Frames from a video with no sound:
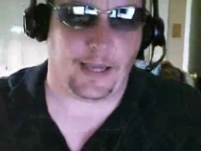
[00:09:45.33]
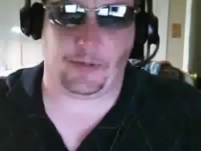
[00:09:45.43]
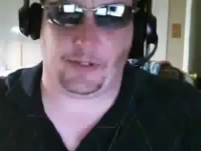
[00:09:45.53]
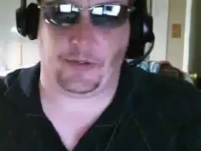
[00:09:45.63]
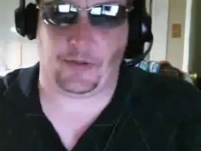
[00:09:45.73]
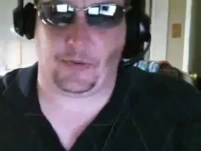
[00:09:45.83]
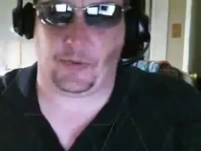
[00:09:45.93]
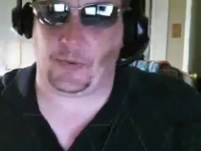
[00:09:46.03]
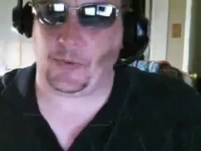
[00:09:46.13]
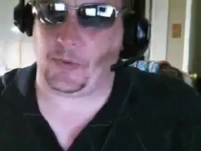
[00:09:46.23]
went
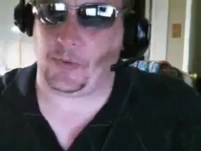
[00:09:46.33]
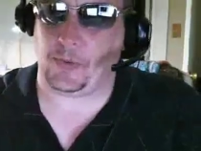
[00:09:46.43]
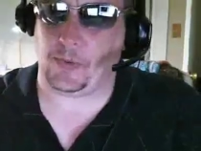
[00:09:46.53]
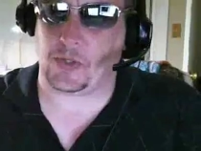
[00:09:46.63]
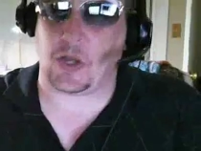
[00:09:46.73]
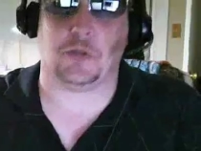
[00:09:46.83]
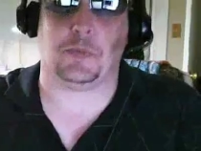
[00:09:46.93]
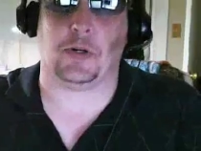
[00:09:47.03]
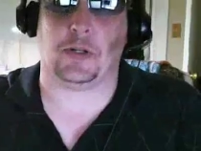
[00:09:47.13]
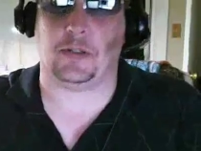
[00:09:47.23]
to
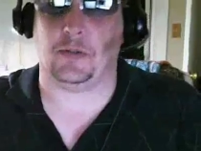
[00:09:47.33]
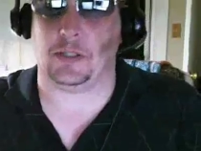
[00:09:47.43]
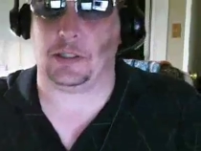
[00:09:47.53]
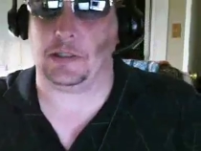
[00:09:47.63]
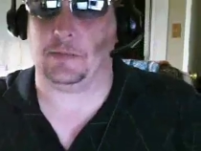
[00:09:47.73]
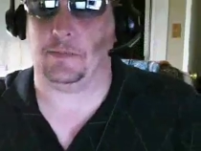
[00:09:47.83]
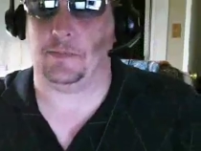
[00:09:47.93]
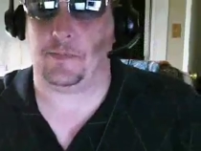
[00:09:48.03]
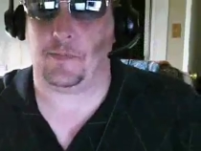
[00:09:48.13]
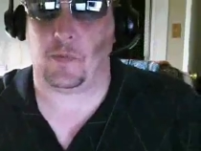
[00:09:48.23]
Salzburg, um,
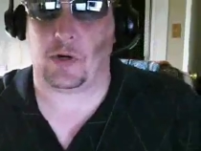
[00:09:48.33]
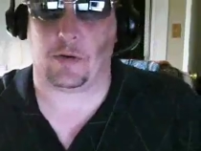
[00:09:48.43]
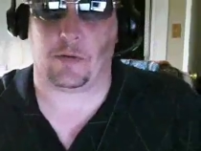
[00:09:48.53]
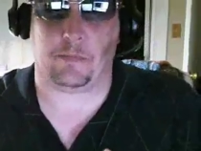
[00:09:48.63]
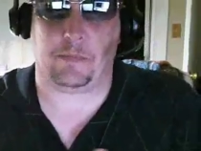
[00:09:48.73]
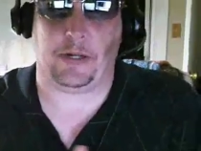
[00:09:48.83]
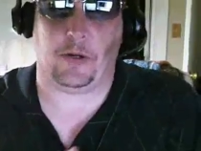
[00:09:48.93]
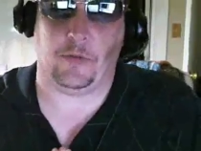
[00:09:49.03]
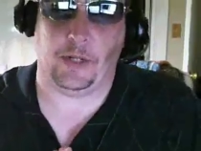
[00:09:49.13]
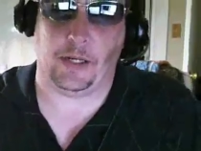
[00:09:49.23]
where
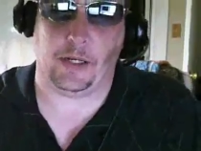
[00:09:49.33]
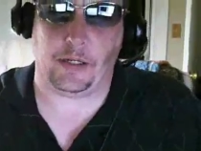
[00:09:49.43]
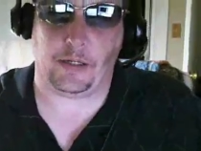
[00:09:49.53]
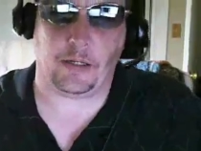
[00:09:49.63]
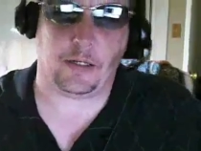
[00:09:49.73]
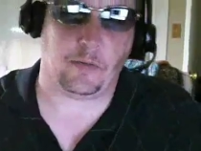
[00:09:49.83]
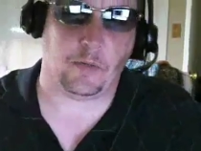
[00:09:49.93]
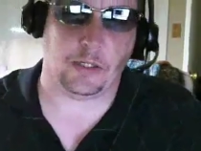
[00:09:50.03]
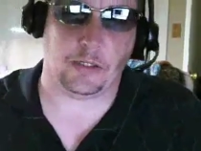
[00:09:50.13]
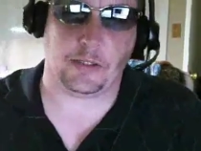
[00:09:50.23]
Beethoven
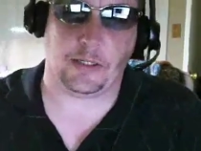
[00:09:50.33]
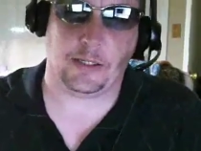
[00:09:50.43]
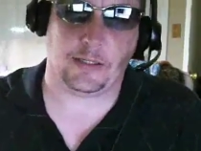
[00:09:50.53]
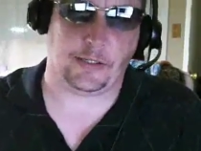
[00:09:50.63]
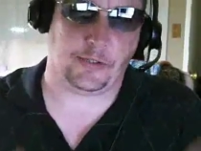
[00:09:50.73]
was, because I used to